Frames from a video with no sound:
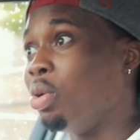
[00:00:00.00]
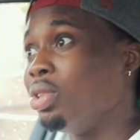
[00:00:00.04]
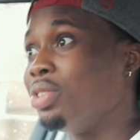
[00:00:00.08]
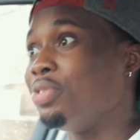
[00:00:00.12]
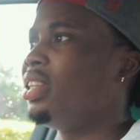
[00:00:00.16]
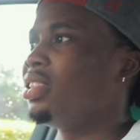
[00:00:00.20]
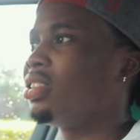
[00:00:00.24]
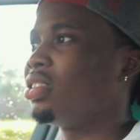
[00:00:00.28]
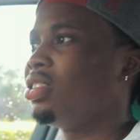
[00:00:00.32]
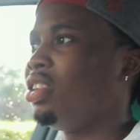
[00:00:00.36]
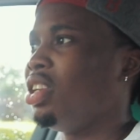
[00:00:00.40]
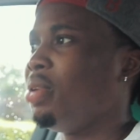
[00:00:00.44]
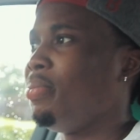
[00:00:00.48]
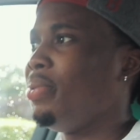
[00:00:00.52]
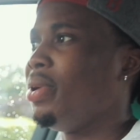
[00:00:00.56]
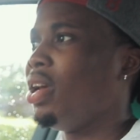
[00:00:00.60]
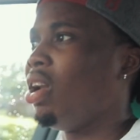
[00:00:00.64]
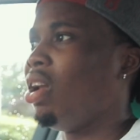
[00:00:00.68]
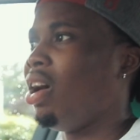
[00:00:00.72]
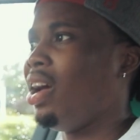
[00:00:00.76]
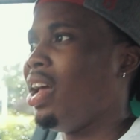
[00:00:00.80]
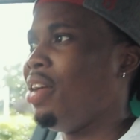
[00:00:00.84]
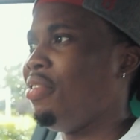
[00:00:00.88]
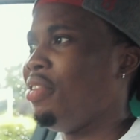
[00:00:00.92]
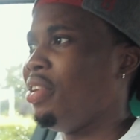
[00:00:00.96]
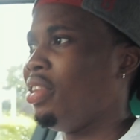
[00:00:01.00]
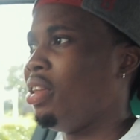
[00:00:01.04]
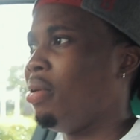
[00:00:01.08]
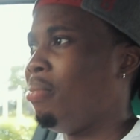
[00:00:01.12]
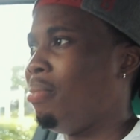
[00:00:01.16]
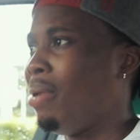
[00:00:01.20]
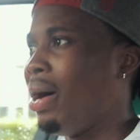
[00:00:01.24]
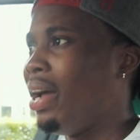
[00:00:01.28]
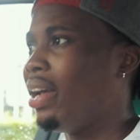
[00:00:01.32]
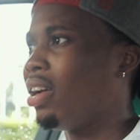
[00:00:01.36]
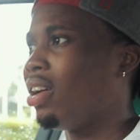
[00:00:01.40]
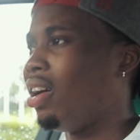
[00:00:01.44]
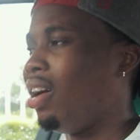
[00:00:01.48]
It's going to be a lot heavier than
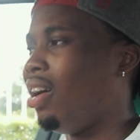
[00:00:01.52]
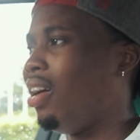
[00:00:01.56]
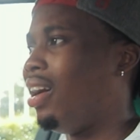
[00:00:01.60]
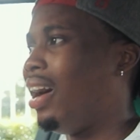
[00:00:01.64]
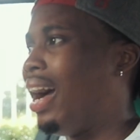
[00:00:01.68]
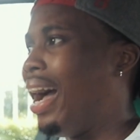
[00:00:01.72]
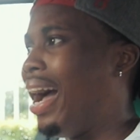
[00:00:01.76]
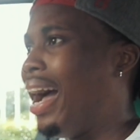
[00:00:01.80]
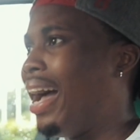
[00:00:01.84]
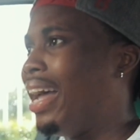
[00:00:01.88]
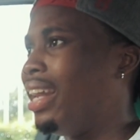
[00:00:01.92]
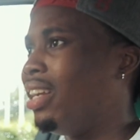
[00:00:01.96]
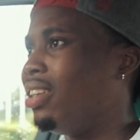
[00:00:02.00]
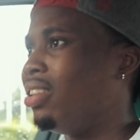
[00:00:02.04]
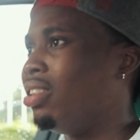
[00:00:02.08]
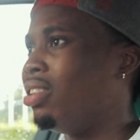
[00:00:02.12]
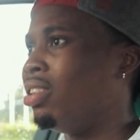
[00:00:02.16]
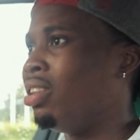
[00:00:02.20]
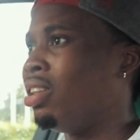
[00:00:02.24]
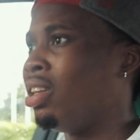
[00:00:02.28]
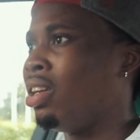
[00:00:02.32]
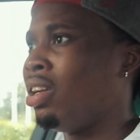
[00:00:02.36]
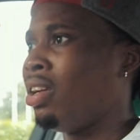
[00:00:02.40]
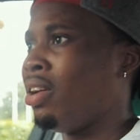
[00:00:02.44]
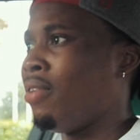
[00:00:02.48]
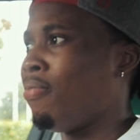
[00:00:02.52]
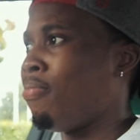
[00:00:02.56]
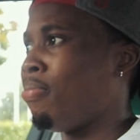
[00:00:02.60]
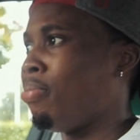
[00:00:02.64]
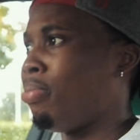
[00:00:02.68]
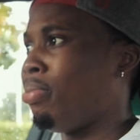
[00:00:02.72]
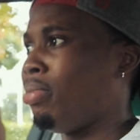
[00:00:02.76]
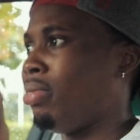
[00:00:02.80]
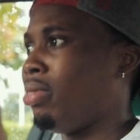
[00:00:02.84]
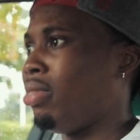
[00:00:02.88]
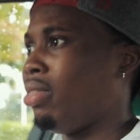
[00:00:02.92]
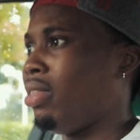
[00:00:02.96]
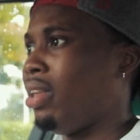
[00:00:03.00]
my car, and
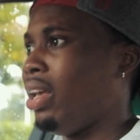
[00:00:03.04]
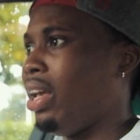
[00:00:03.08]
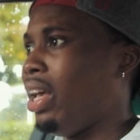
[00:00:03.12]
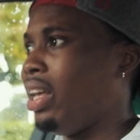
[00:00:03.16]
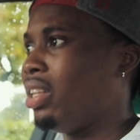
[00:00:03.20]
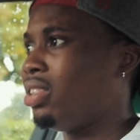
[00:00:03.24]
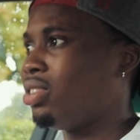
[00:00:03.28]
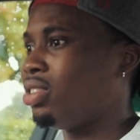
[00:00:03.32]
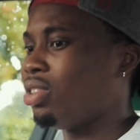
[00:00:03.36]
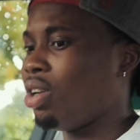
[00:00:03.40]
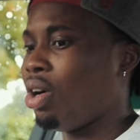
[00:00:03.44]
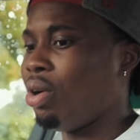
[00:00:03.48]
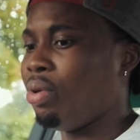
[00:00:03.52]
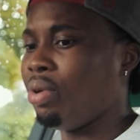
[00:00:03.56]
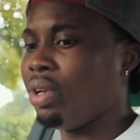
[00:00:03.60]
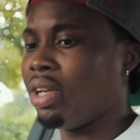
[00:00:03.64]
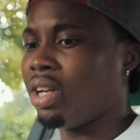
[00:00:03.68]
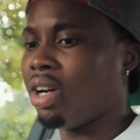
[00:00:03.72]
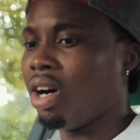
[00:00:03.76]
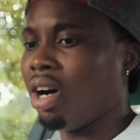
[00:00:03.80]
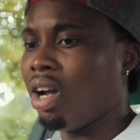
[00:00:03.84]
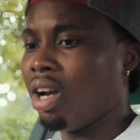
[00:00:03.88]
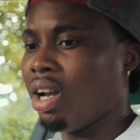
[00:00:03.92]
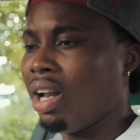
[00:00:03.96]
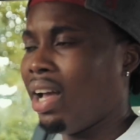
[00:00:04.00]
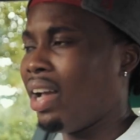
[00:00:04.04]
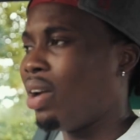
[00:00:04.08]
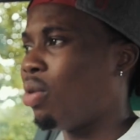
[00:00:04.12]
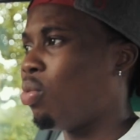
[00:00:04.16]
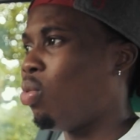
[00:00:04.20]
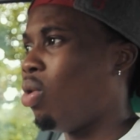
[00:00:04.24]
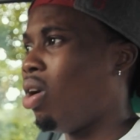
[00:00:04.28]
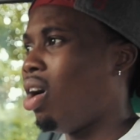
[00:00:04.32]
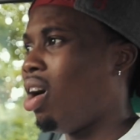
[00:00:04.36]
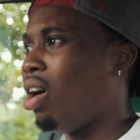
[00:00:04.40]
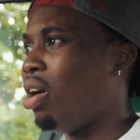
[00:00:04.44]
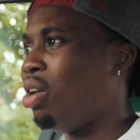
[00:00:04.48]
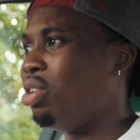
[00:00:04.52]
it's only got like
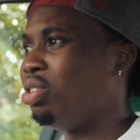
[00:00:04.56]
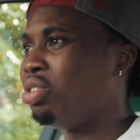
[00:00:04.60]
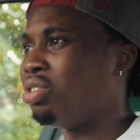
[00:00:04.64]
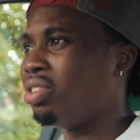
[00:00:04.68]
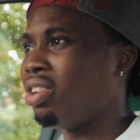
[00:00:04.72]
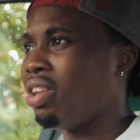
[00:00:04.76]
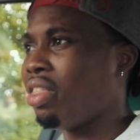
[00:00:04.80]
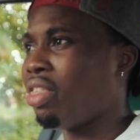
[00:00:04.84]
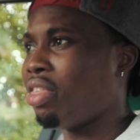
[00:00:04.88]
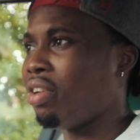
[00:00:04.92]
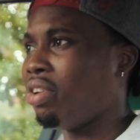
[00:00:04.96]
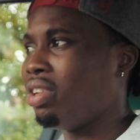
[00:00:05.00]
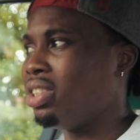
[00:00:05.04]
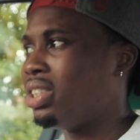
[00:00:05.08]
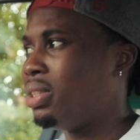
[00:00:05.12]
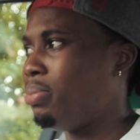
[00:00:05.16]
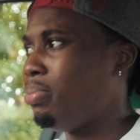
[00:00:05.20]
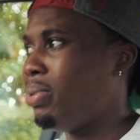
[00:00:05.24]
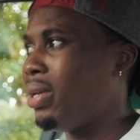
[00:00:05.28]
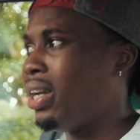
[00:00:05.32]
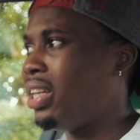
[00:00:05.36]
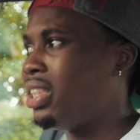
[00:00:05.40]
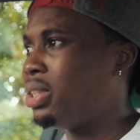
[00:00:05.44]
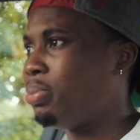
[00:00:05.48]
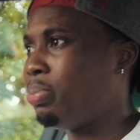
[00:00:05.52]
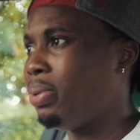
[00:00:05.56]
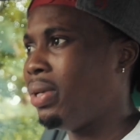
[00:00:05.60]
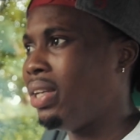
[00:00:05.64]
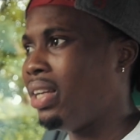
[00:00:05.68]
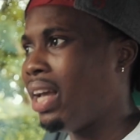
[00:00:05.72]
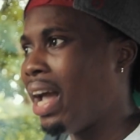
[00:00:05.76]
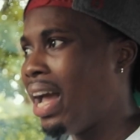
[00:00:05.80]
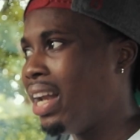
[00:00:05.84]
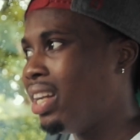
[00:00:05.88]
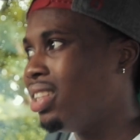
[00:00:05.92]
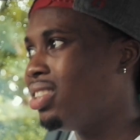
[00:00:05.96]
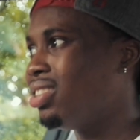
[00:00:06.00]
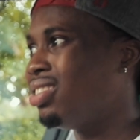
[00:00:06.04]
what, 130 bhp,
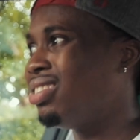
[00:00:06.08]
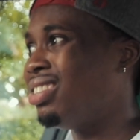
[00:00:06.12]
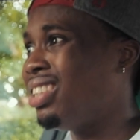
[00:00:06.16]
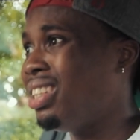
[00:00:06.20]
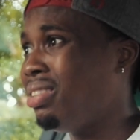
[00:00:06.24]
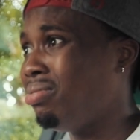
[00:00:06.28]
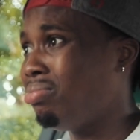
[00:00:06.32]
and it's